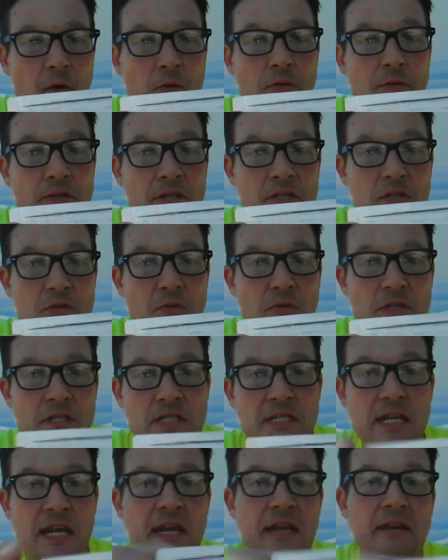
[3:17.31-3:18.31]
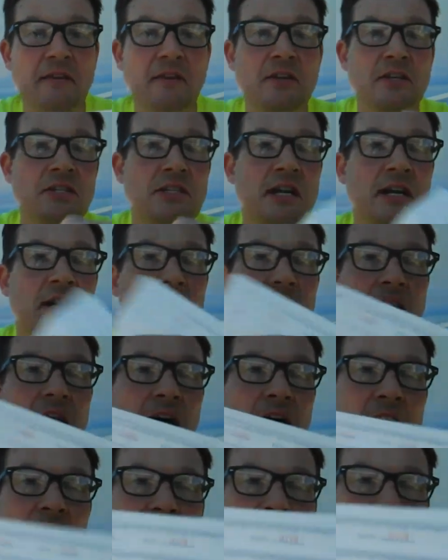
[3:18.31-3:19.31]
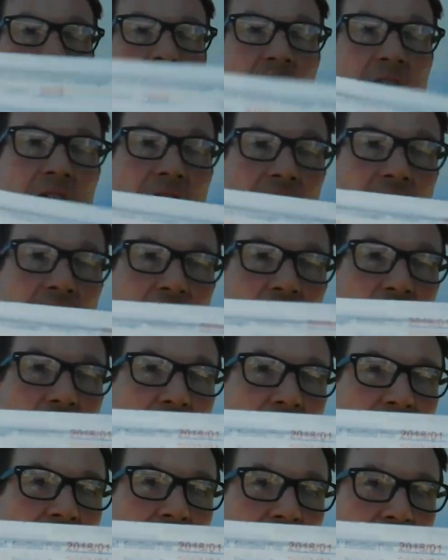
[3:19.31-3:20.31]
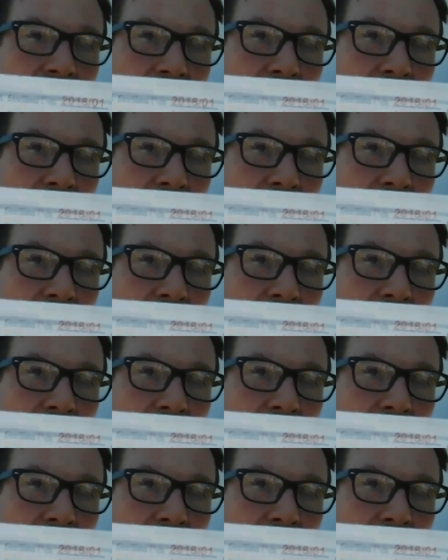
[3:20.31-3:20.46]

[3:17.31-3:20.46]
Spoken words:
Oh, these ones say they're sterilized. They do have an